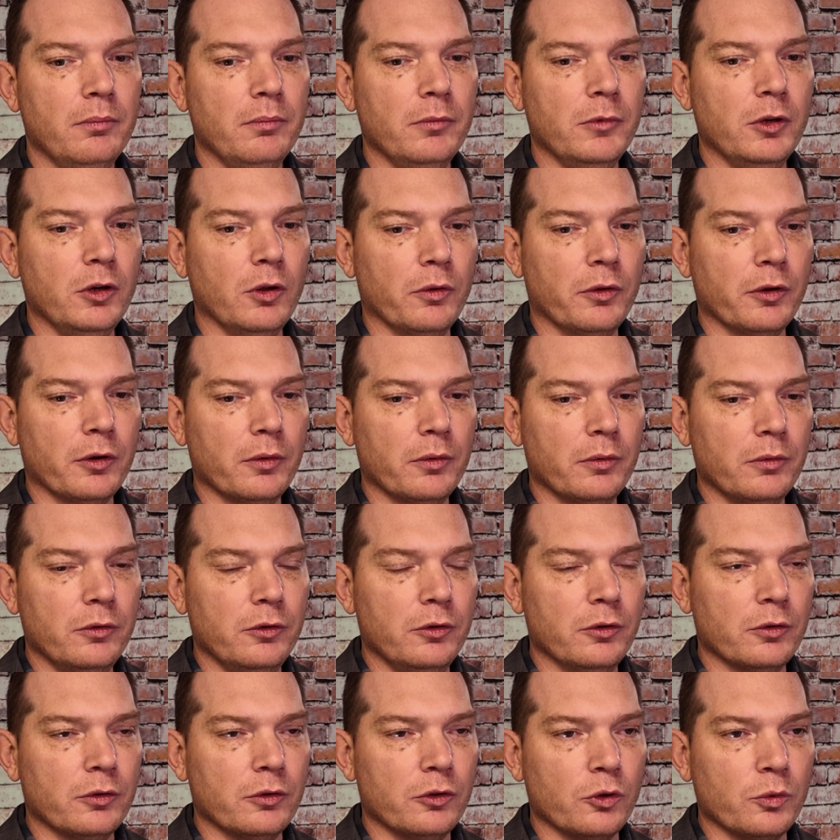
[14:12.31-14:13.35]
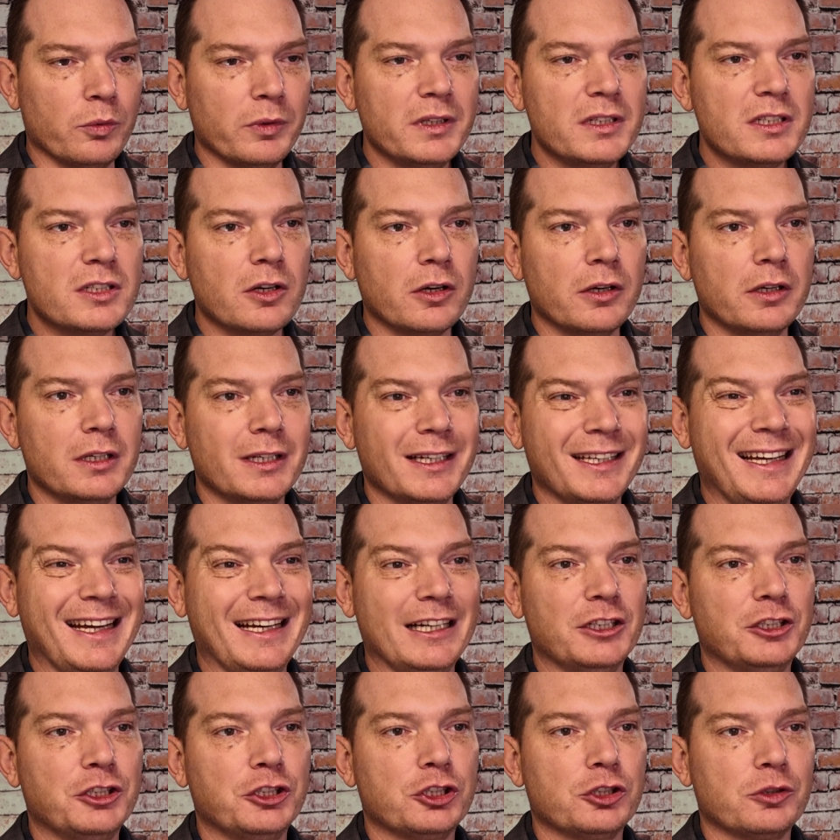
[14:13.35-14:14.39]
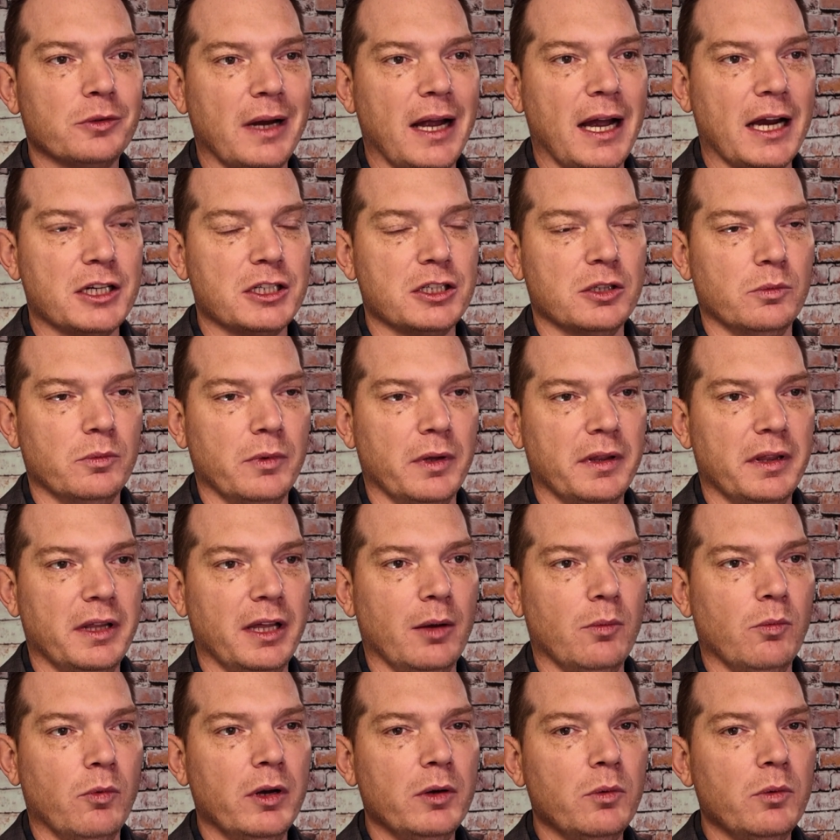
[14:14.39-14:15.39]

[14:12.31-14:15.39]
you're really starting to get traction with them?